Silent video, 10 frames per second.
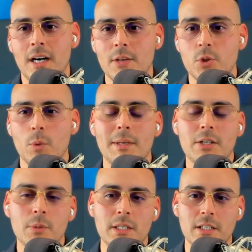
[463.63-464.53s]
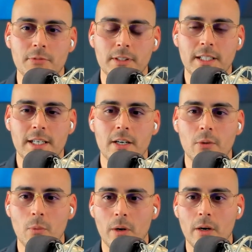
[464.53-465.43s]
So what am I doing differently here?
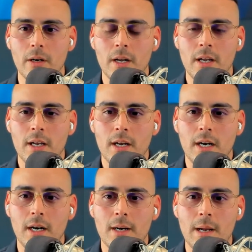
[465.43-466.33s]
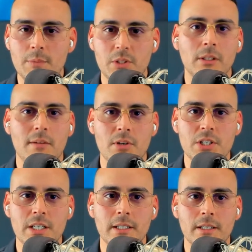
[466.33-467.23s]
Where I'm still
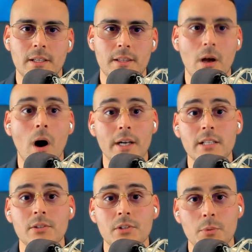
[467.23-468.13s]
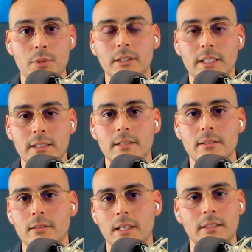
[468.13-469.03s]
leveraging the audiences within LinkedIn,
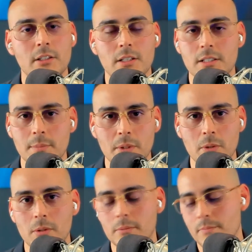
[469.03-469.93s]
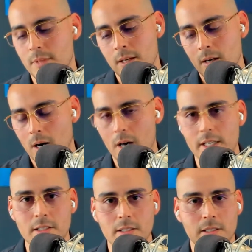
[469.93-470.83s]
like the typical
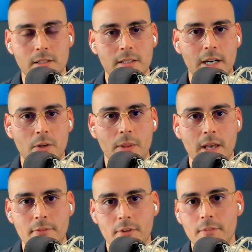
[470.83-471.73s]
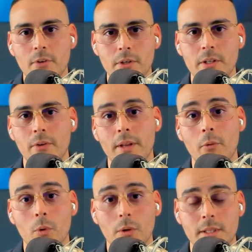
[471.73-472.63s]
audiences that I know that have converted or that have
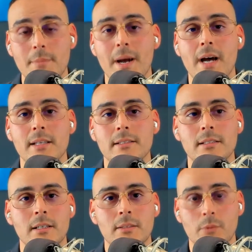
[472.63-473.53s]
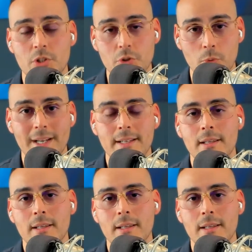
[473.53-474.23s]
worked in the past, which is great.